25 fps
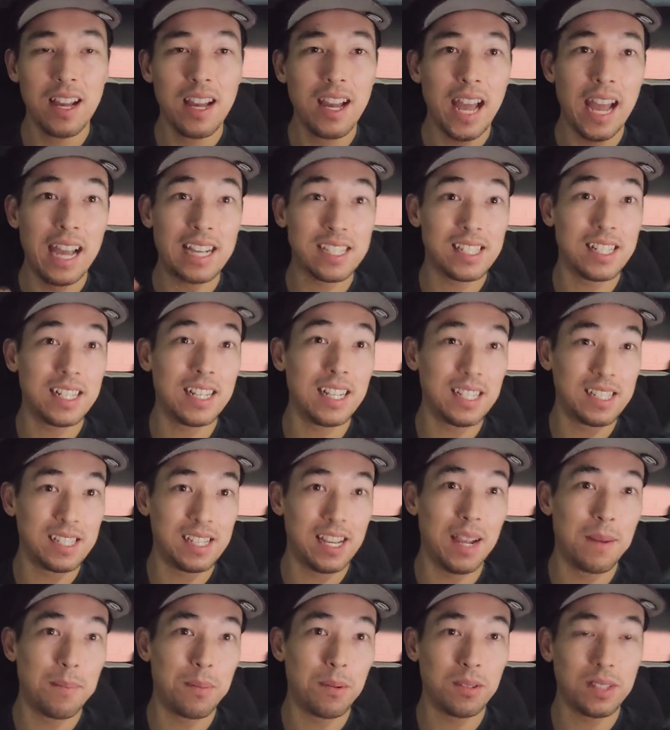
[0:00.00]
As an
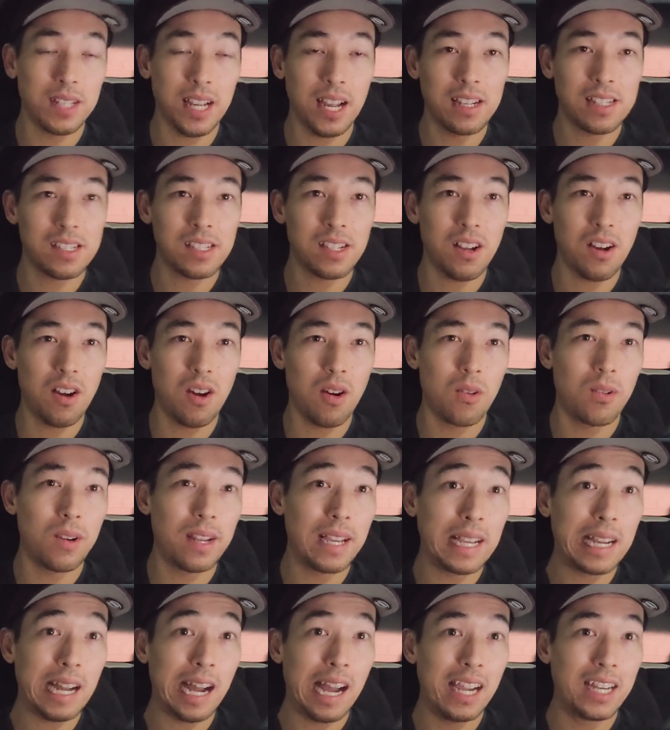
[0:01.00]
example, Tesla
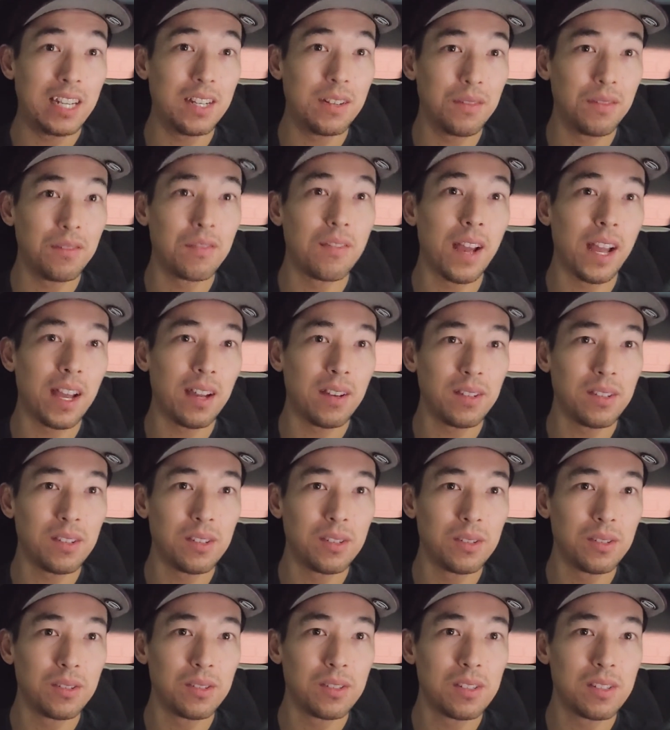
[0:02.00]
already kind of
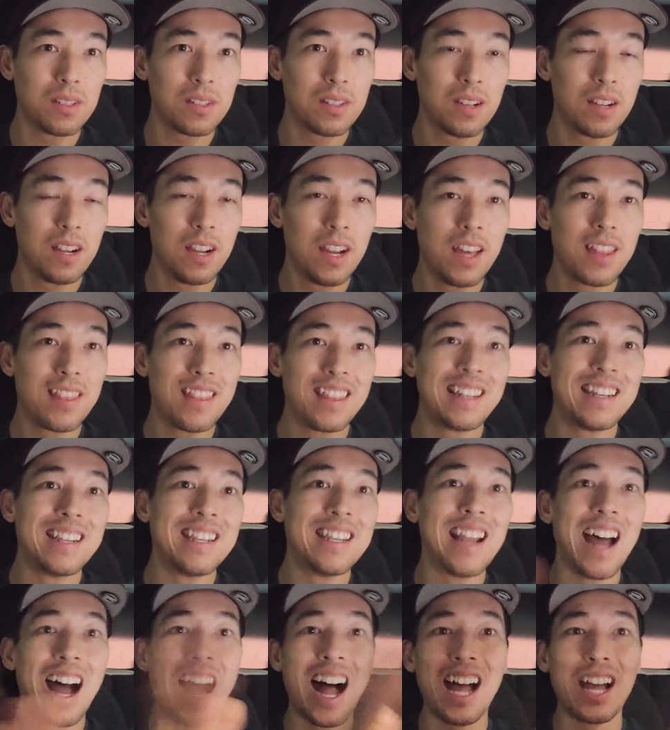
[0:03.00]
values the
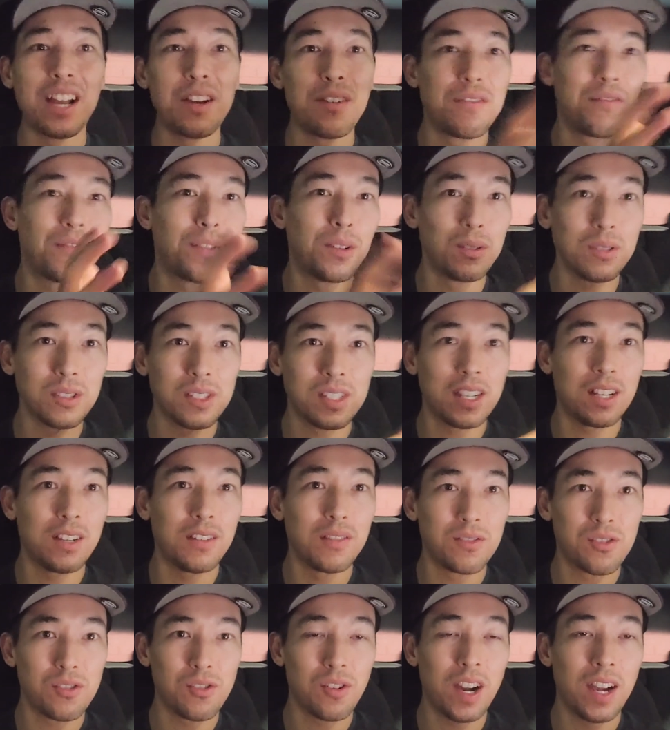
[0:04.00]
non-full
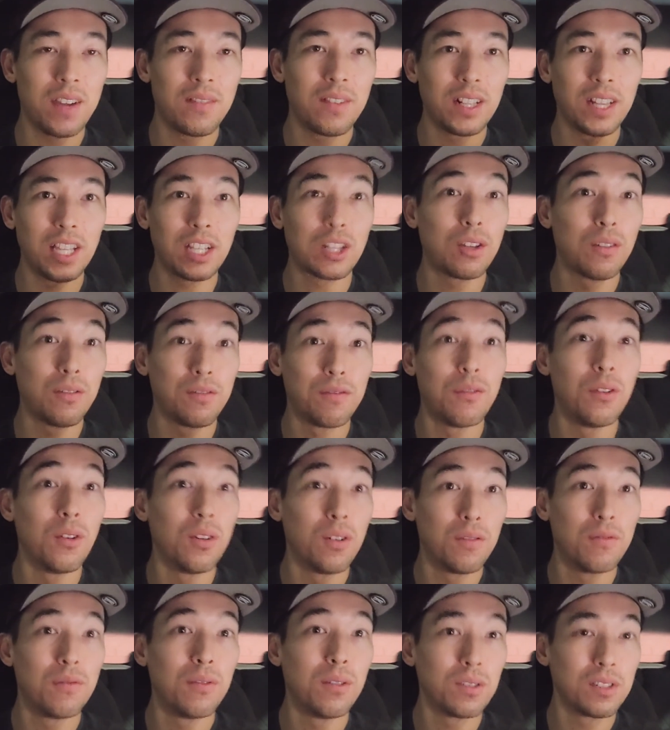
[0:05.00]
self-driving, like the
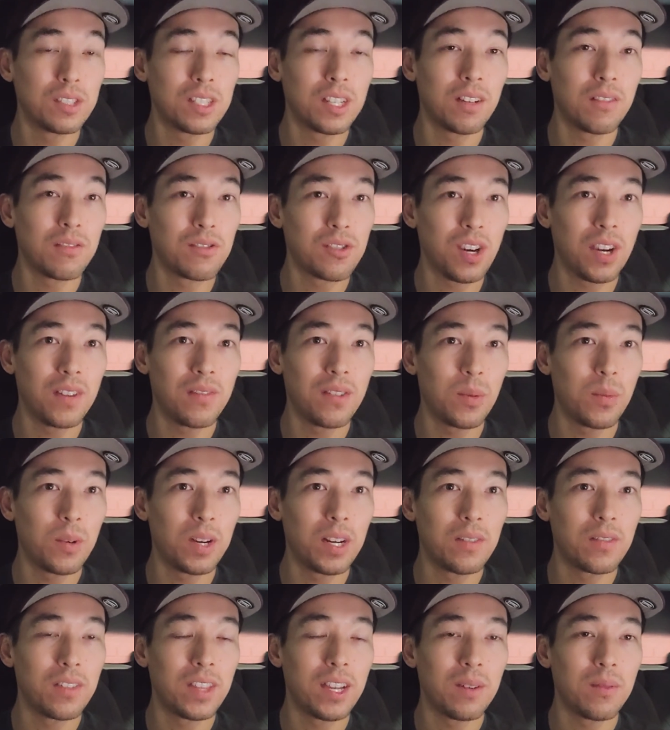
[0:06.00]
full self-driving
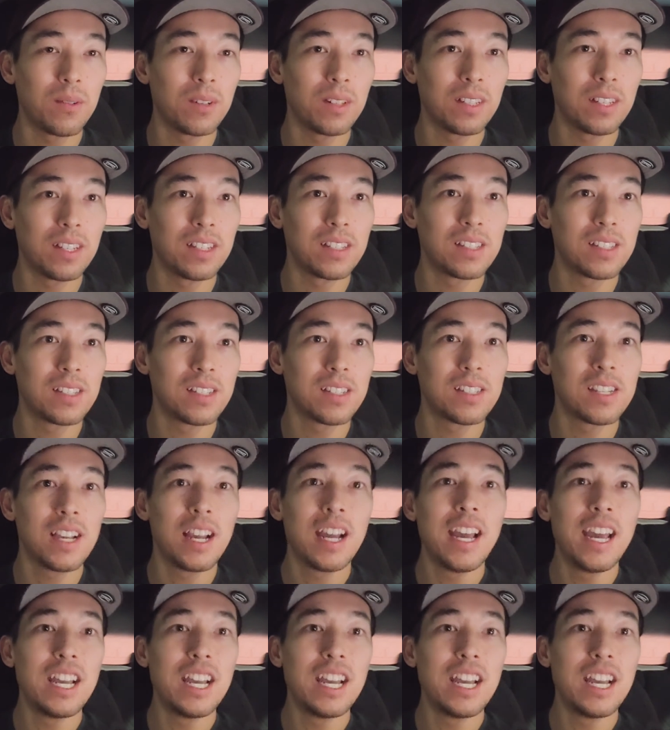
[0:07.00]
whenever that releases.